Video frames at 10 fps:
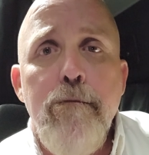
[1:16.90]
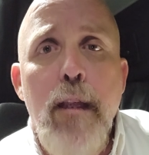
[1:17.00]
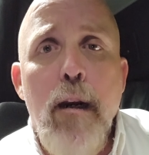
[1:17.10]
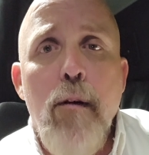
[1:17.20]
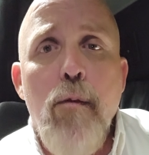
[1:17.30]

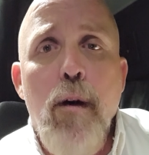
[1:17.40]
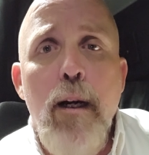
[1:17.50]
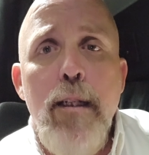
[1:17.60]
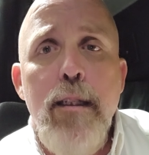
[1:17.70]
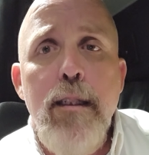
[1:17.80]
There
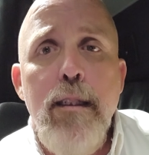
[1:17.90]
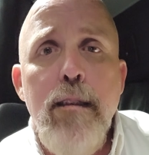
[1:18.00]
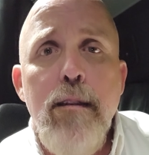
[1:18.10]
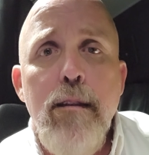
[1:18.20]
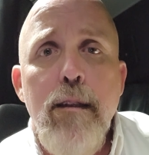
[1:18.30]

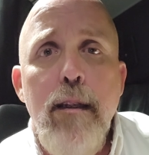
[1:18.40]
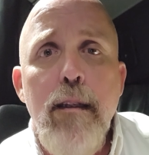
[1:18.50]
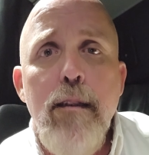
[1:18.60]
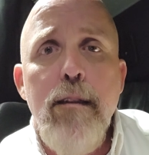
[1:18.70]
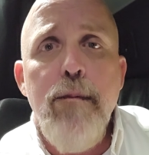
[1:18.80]
was
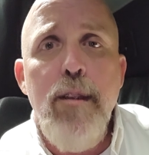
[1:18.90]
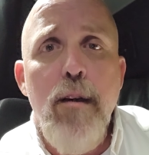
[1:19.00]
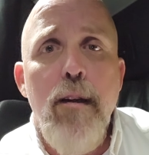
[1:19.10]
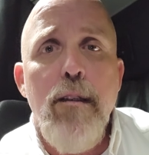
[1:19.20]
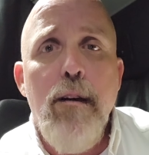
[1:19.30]
some
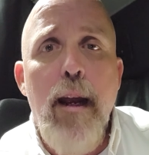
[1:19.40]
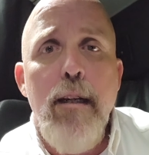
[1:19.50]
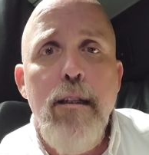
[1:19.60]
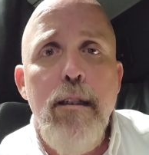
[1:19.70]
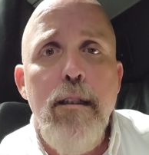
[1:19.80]
serious
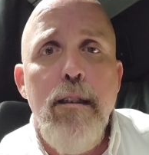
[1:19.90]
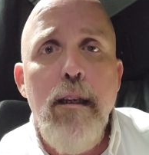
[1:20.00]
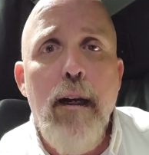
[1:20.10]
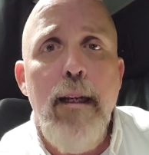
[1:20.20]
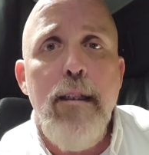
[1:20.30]
crashes.
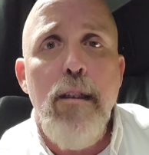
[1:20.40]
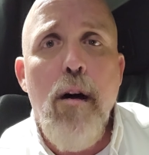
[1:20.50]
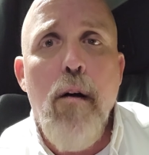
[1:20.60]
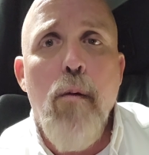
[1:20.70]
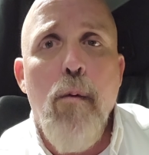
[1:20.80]
I
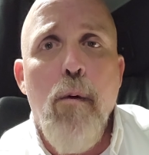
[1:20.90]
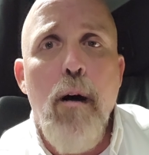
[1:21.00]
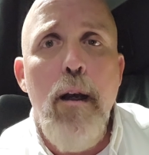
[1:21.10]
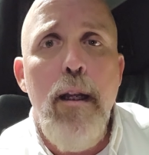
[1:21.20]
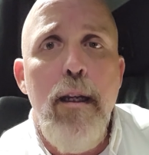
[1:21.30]
saw
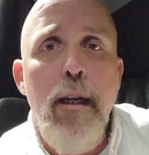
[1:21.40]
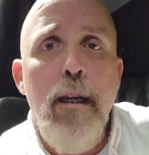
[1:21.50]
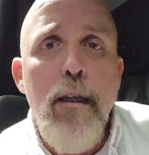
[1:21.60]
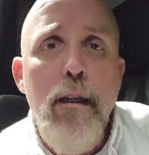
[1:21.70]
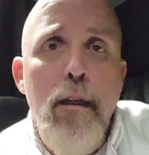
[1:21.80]
one
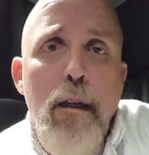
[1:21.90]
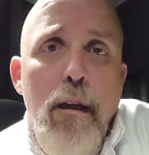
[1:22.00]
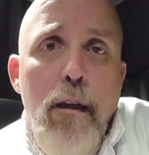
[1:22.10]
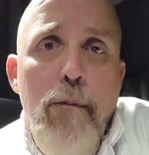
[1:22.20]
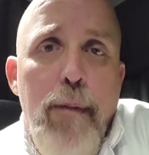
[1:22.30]

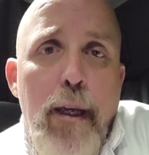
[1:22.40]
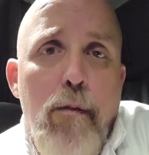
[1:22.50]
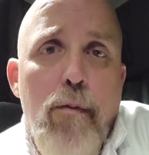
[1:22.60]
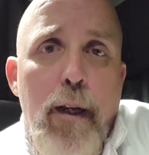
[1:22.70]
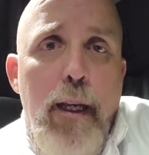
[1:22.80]

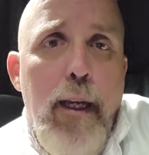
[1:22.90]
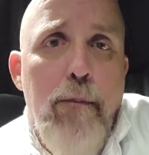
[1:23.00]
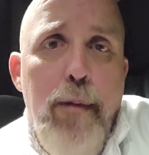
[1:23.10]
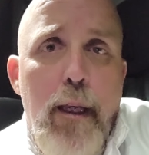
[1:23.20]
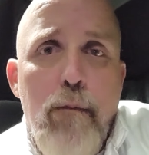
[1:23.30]
big
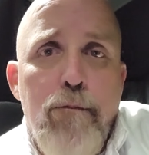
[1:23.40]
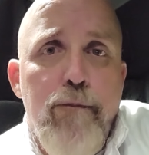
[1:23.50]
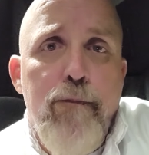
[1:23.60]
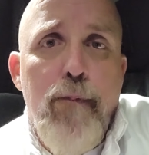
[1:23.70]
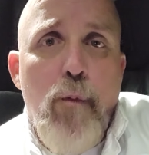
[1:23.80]
rig being,
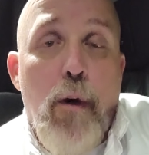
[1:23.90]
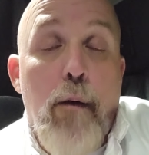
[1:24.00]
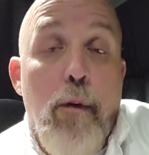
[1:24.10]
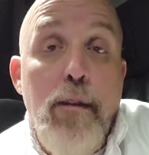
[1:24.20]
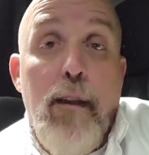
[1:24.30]

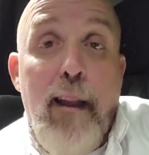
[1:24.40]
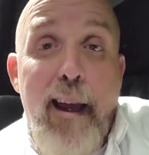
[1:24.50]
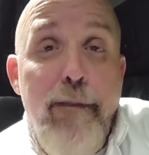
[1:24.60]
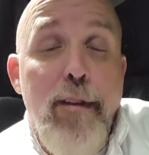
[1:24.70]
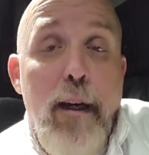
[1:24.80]
what was
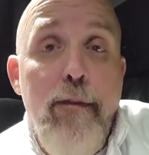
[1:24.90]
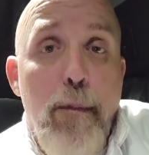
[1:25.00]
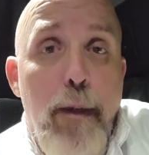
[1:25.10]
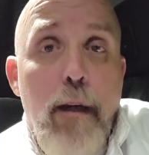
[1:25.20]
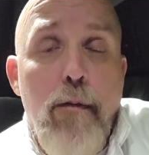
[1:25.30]
left of
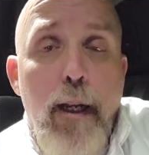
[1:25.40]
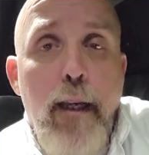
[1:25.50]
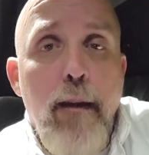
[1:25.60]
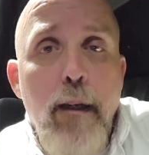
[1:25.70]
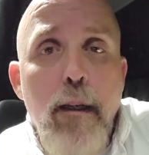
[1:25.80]
the big
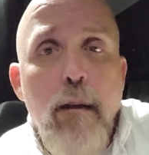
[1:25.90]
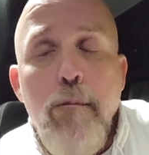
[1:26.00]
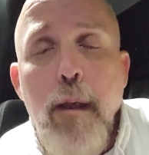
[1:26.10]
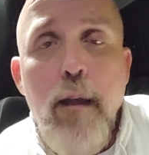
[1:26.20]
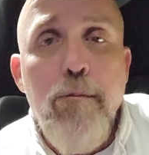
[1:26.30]
rig,
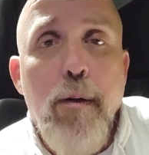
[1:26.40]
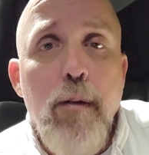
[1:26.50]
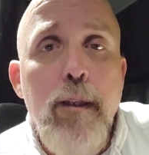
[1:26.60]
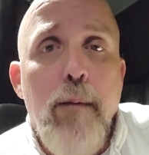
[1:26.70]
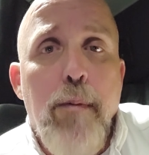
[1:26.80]
being
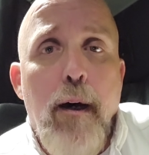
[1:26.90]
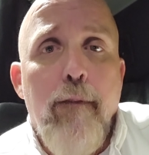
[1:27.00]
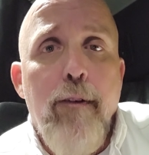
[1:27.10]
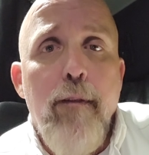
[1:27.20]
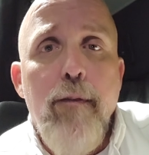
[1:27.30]
pulled up
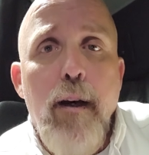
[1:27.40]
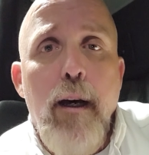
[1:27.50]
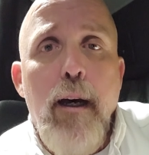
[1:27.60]
off of